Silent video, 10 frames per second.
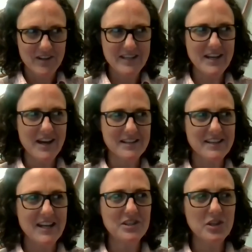Yes.
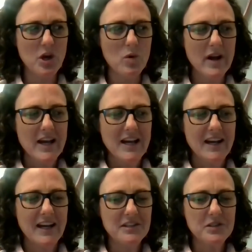And so
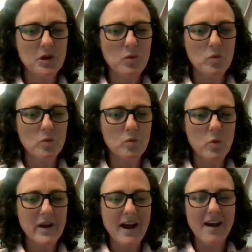
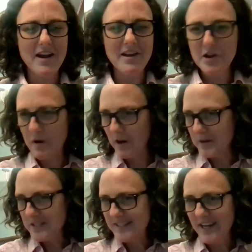I
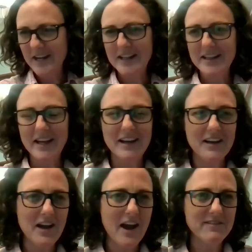always say that
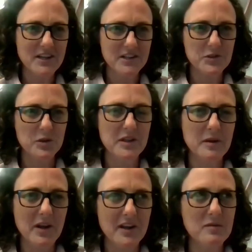advocates are in
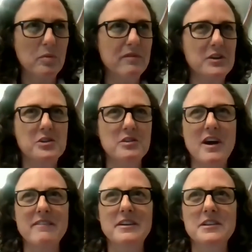the professional
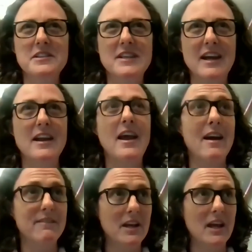advocates and
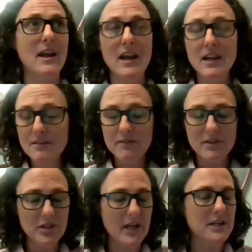
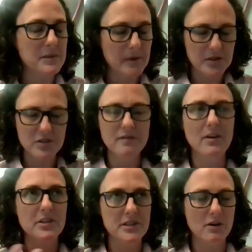especially
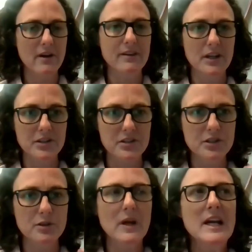volunteer advocates
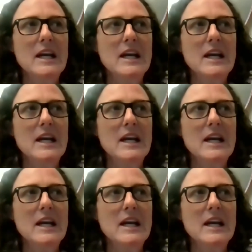too.